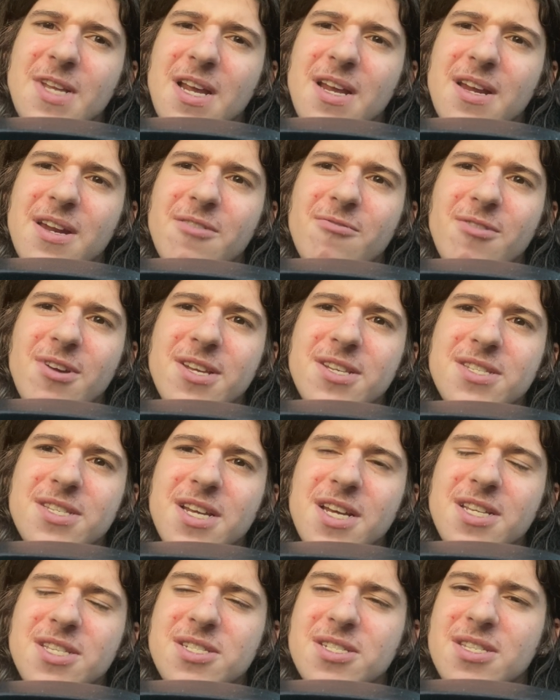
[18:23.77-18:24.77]
Anyways,
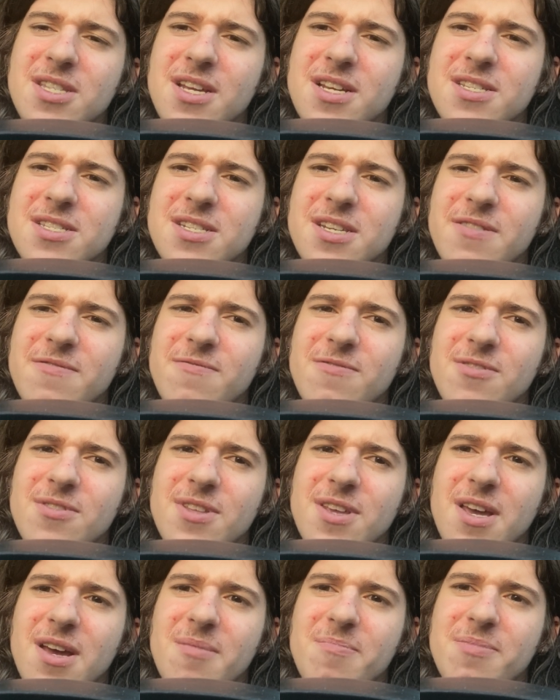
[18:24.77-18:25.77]
that's it for
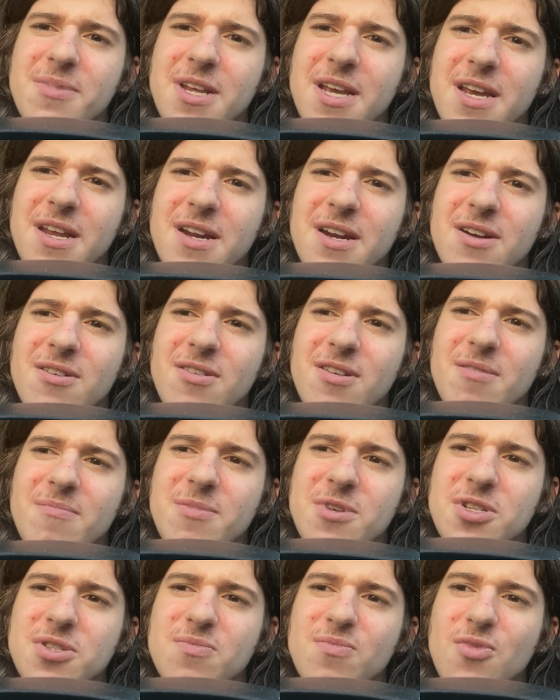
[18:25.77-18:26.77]
the update. I don't have
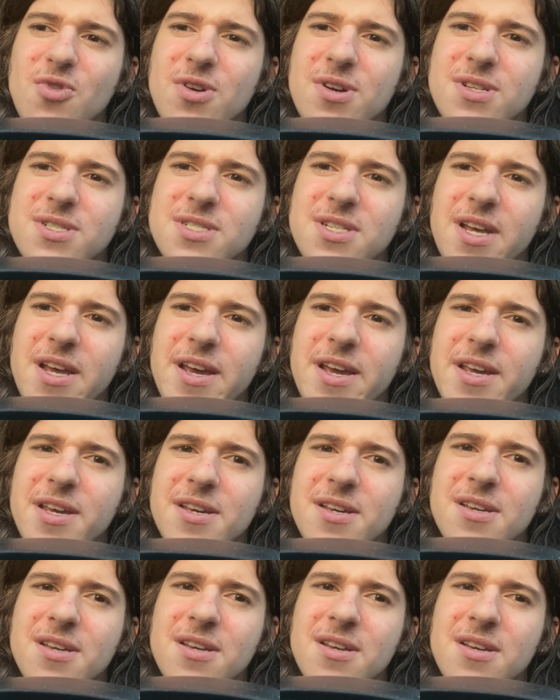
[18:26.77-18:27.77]
much more to say.
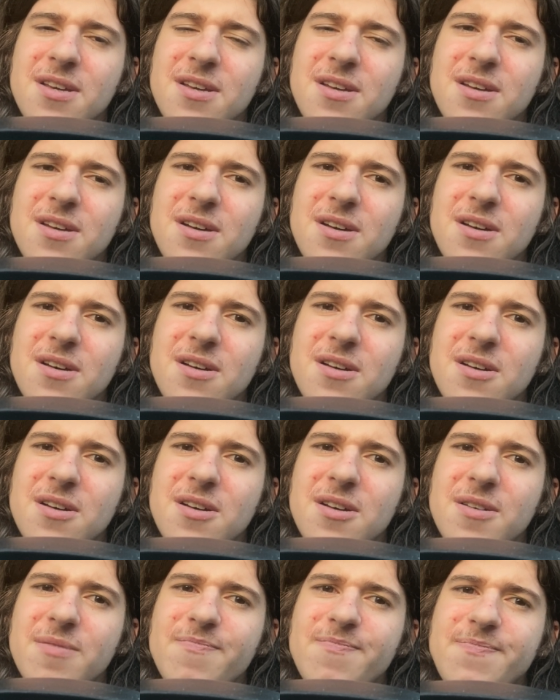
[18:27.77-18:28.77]

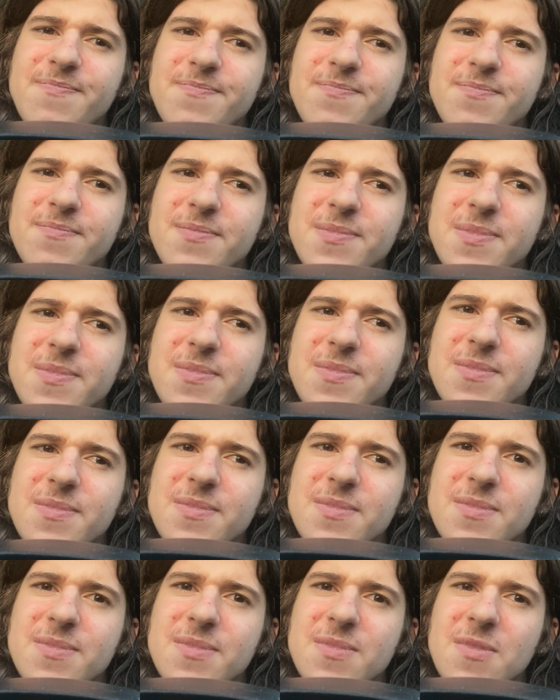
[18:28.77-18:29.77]
I'll
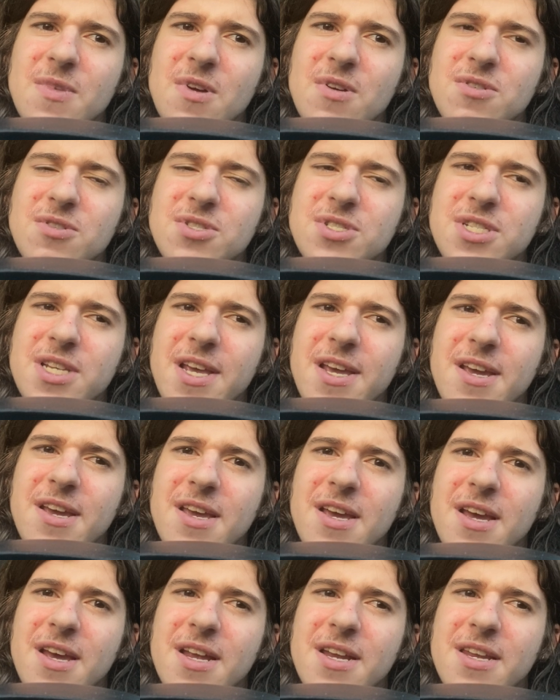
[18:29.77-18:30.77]
just say
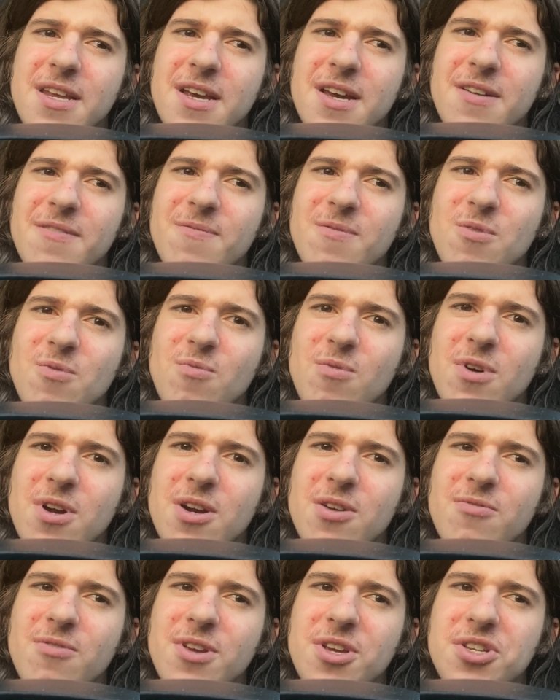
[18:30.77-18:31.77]
again, yeah, if you want
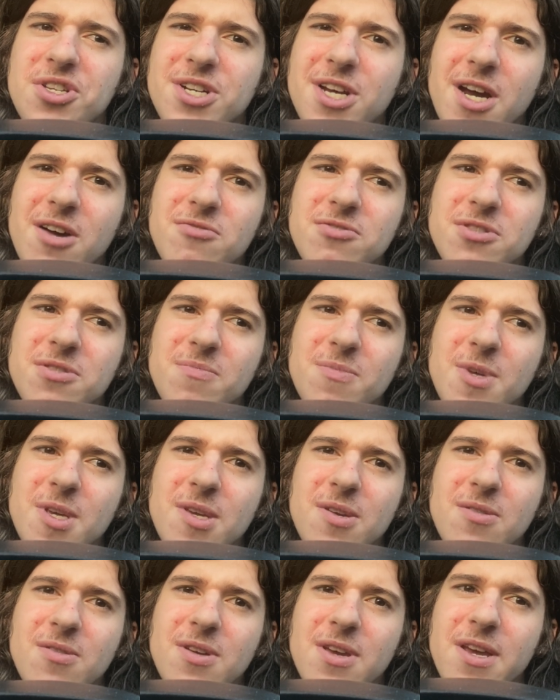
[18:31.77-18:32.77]
to reach out to
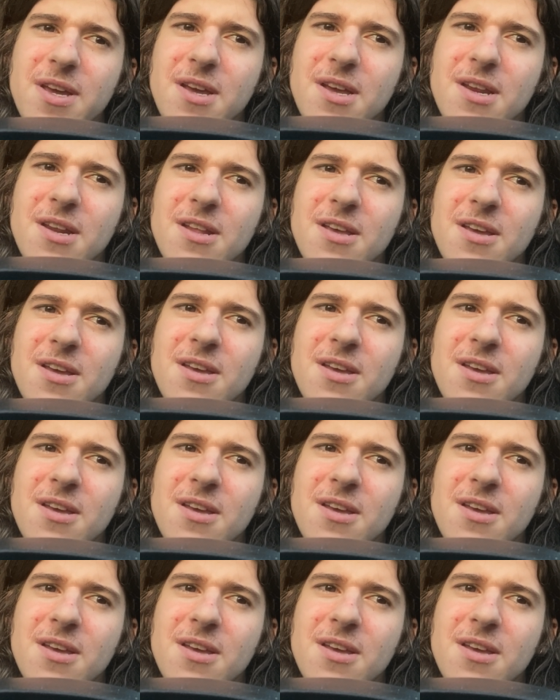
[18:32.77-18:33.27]
me, you can,